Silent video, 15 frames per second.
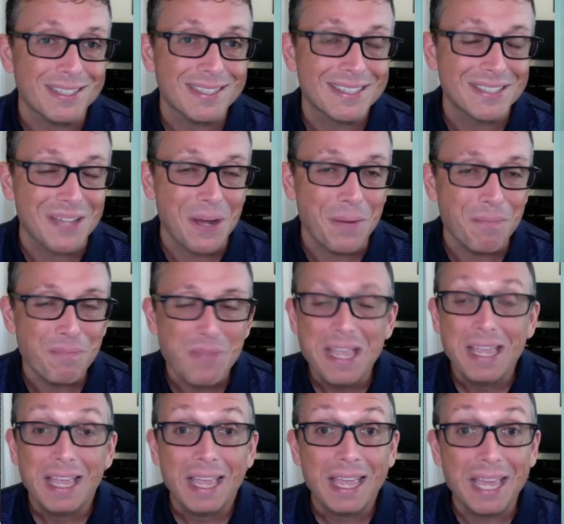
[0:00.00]
So
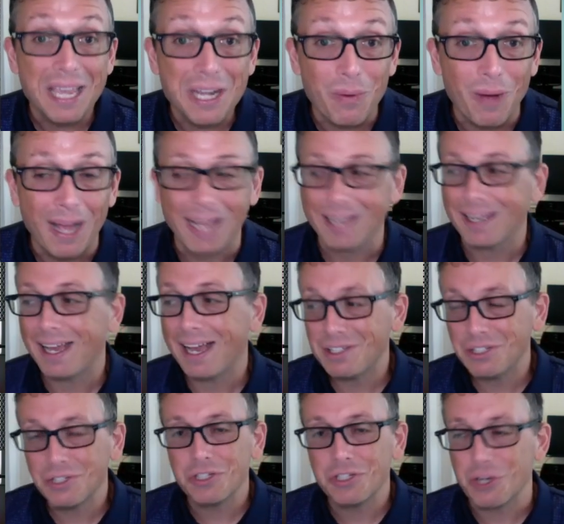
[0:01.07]
anyway,
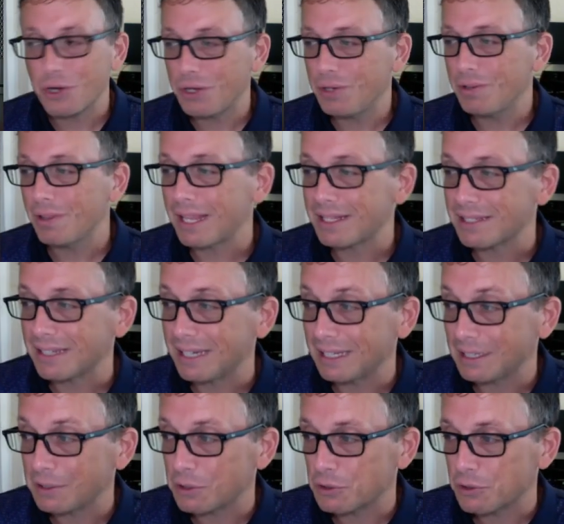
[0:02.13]
just to show you that that's a neat
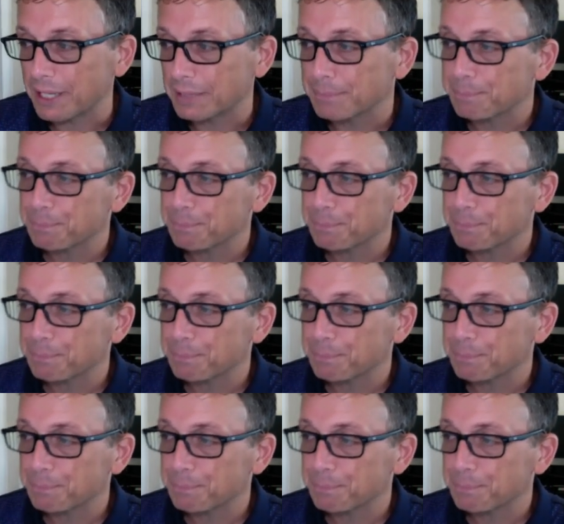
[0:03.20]
little trick.